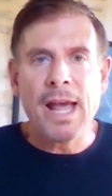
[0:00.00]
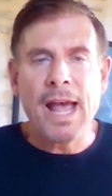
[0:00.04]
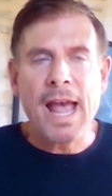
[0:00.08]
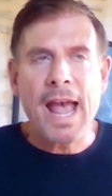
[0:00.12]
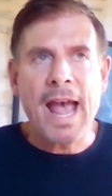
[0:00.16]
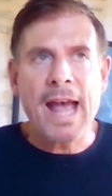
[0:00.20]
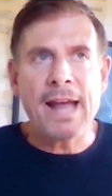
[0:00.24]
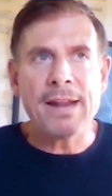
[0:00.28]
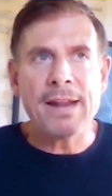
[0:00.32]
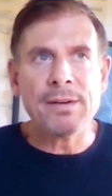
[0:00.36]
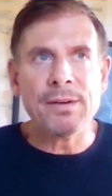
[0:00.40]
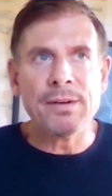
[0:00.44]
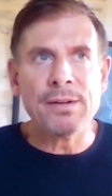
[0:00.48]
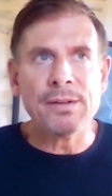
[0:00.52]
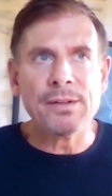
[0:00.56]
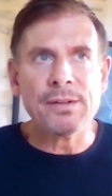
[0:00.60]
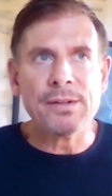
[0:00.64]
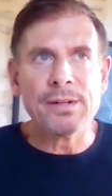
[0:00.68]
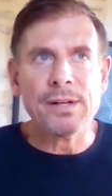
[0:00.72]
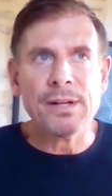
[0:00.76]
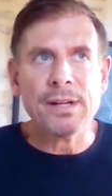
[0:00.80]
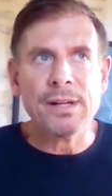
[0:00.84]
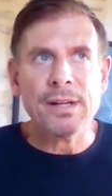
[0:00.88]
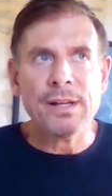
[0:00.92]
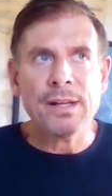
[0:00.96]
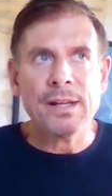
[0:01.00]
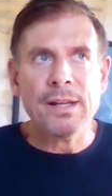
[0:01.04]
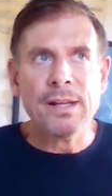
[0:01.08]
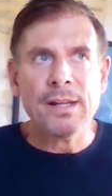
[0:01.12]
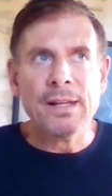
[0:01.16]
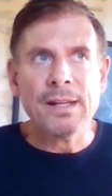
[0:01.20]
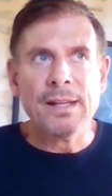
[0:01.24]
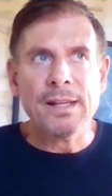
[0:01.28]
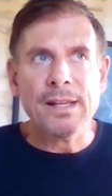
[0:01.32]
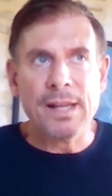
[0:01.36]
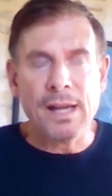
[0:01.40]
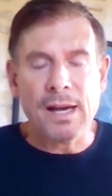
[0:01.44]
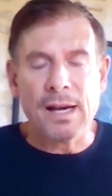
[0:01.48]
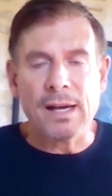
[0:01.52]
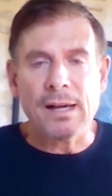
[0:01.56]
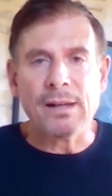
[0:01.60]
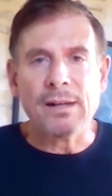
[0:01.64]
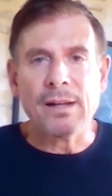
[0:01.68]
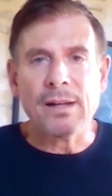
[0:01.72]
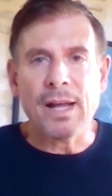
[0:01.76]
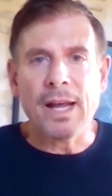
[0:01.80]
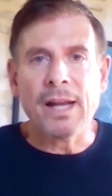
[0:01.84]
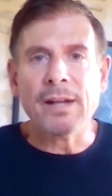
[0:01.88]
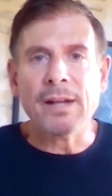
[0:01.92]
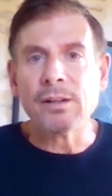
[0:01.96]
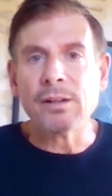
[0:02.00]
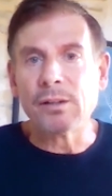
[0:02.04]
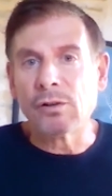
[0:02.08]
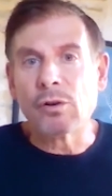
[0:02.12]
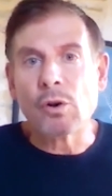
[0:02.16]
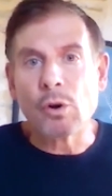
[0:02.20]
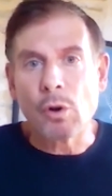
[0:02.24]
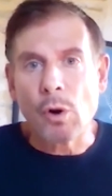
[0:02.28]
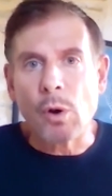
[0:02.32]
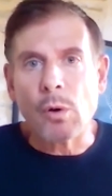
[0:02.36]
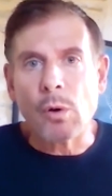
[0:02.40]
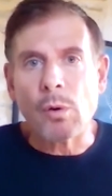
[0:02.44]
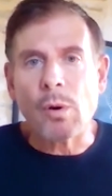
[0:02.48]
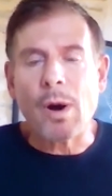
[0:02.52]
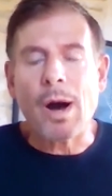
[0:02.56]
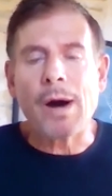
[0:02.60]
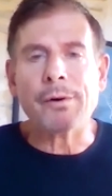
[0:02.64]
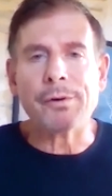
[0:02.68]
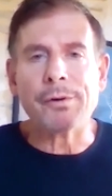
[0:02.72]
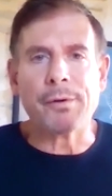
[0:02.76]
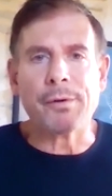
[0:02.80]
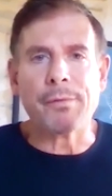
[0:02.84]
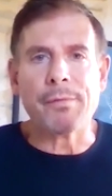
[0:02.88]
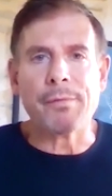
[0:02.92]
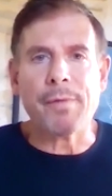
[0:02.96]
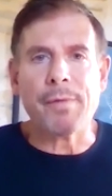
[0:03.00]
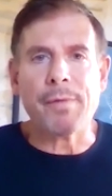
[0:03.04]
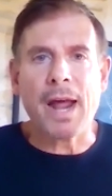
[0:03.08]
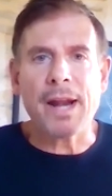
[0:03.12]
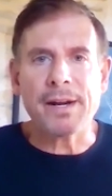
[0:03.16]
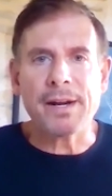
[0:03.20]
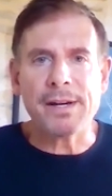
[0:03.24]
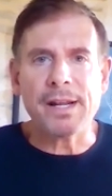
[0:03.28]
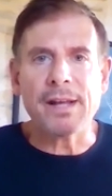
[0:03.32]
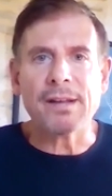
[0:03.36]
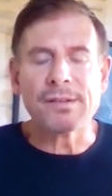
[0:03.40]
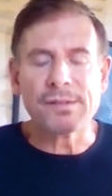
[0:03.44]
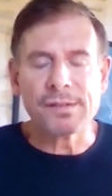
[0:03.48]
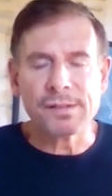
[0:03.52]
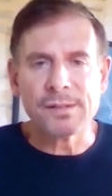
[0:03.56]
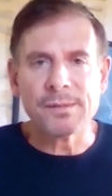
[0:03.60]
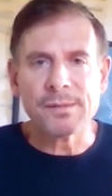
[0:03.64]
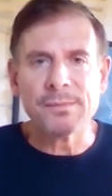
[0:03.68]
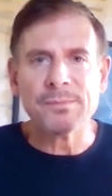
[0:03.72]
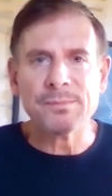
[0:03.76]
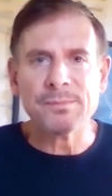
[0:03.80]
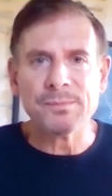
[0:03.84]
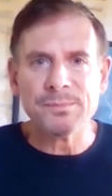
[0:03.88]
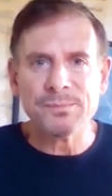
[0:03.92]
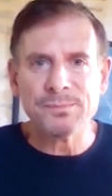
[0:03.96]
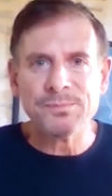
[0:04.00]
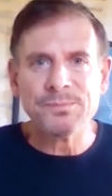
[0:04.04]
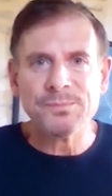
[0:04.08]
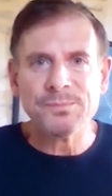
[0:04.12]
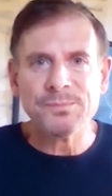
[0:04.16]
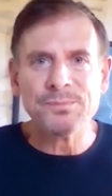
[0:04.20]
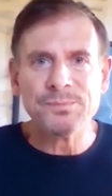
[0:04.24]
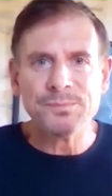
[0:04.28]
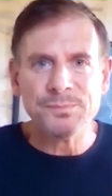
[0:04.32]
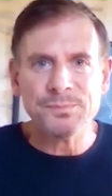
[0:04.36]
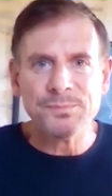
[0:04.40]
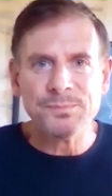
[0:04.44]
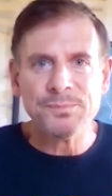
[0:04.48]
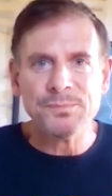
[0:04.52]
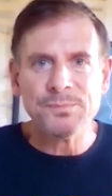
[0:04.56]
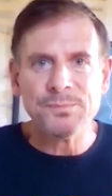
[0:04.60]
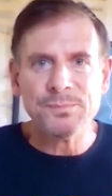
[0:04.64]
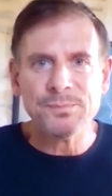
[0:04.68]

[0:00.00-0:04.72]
and yeah and grow out of that yes mm-hmm.